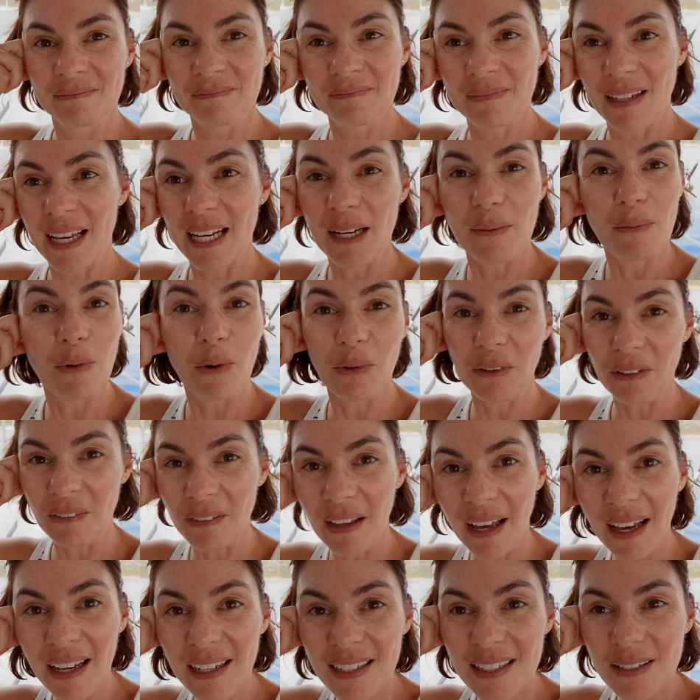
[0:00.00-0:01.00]
any more than
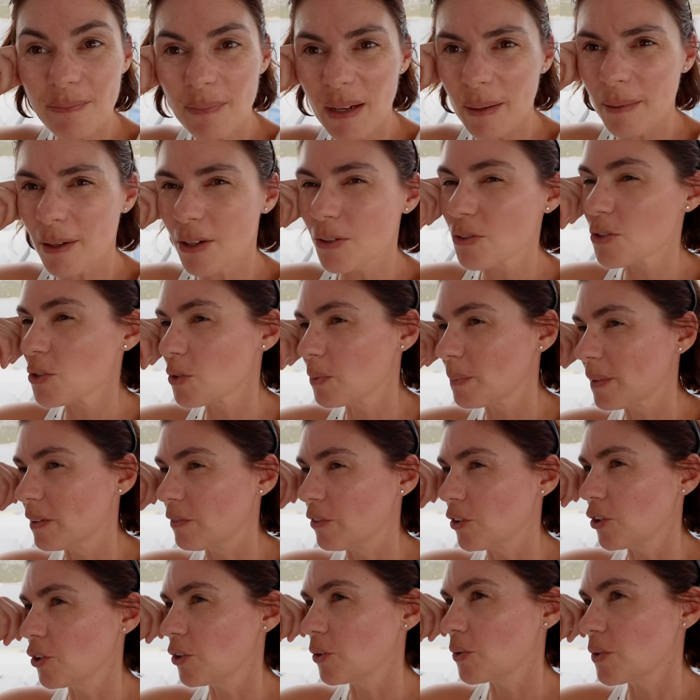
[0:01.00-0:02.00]
that, maybe I'll do a bit of
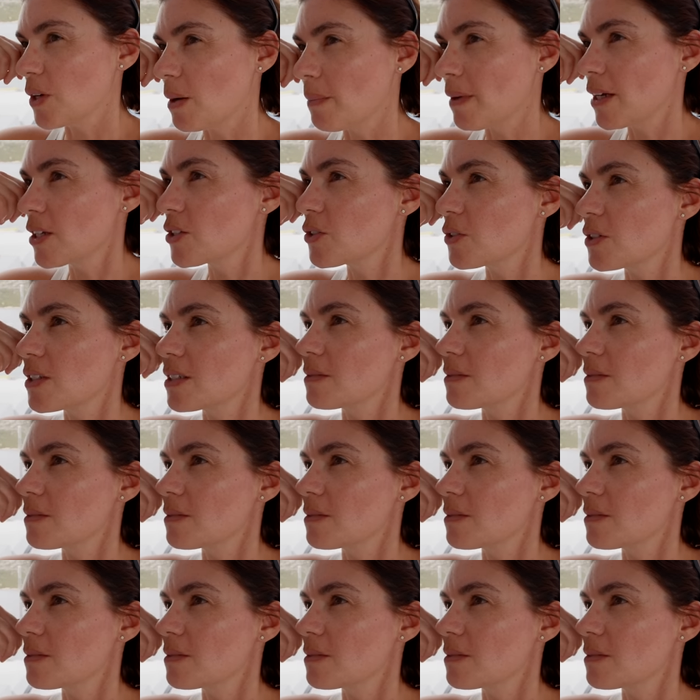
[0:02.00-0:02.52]
a Google. I might do